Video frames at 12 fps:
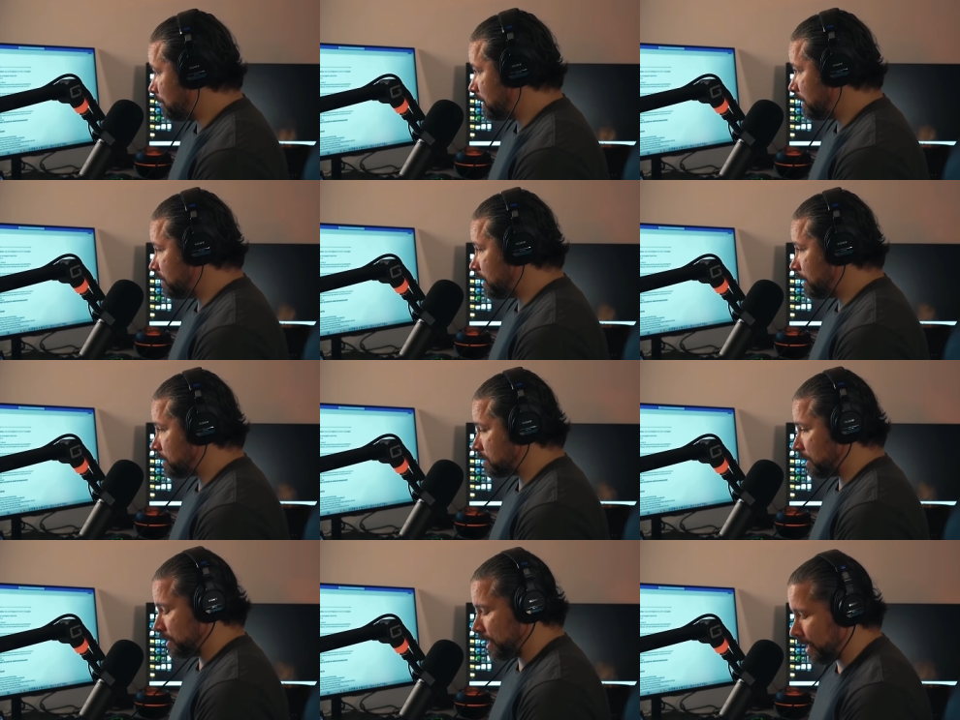and even then, she's
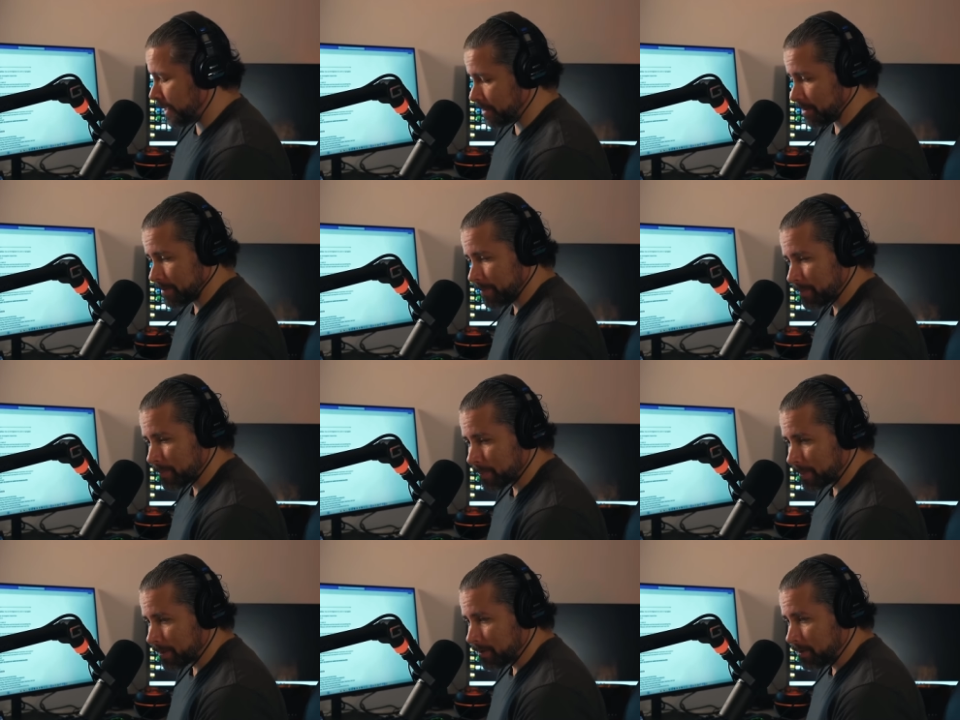like, Dad,
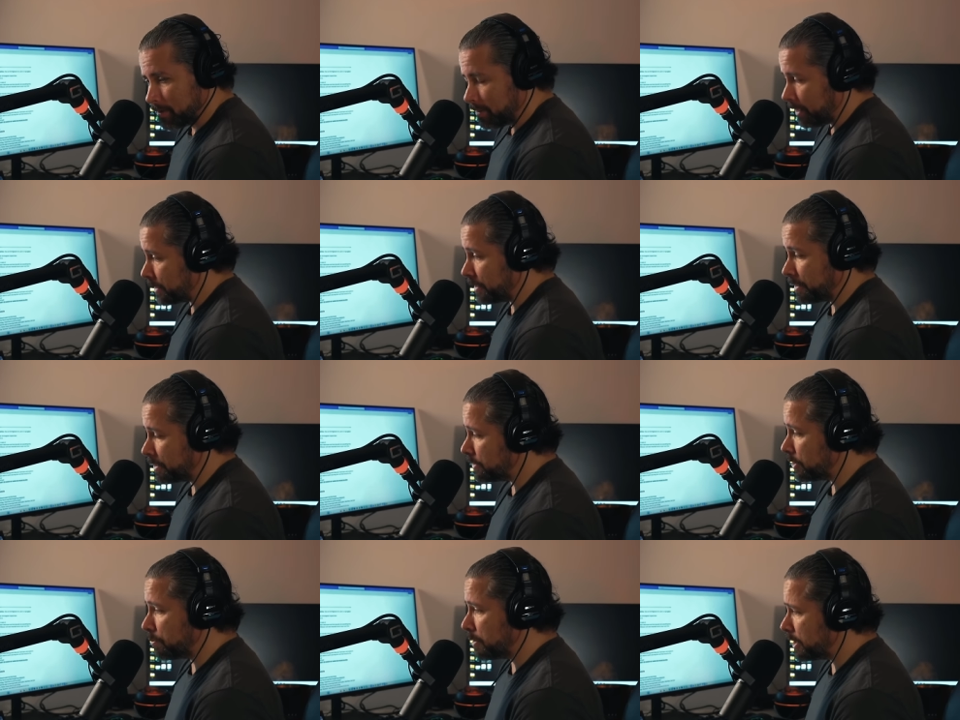I didn't hear
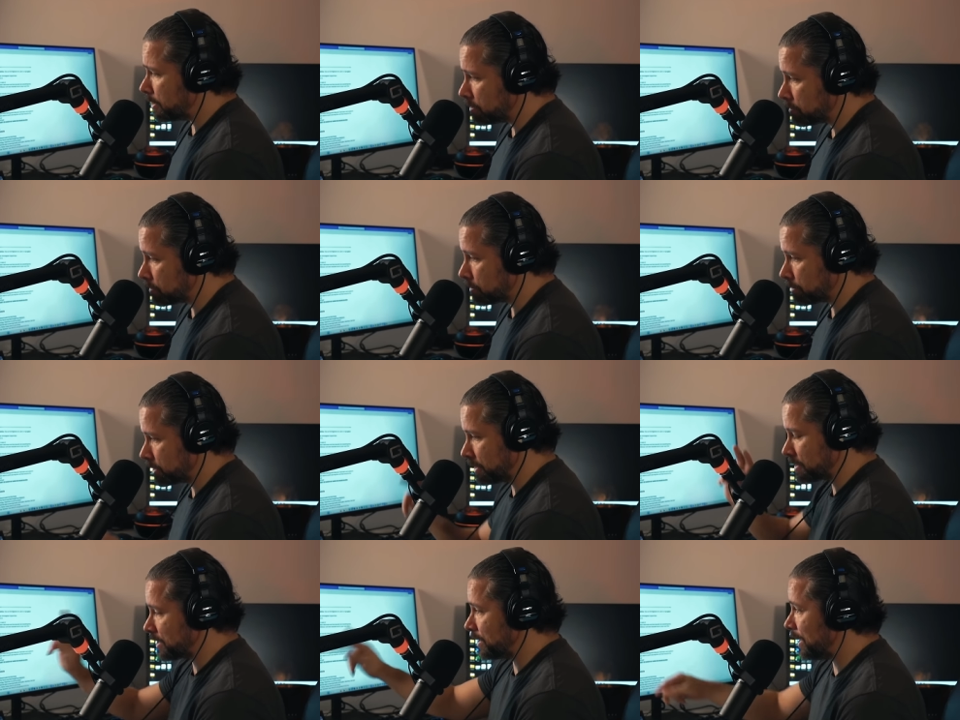no bell. Or she didn't
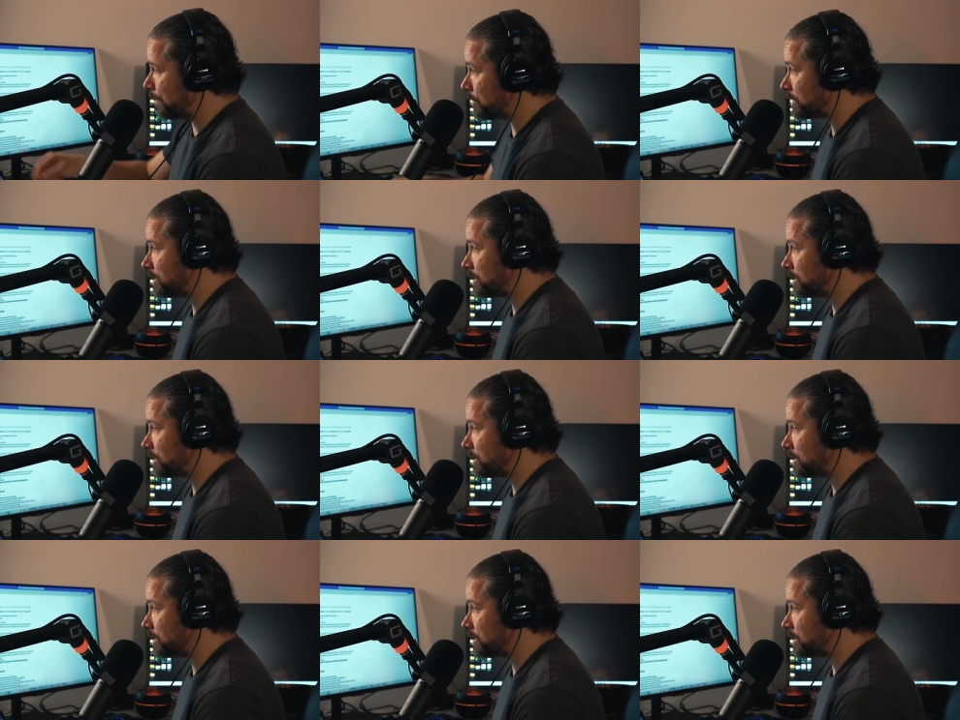say that, but she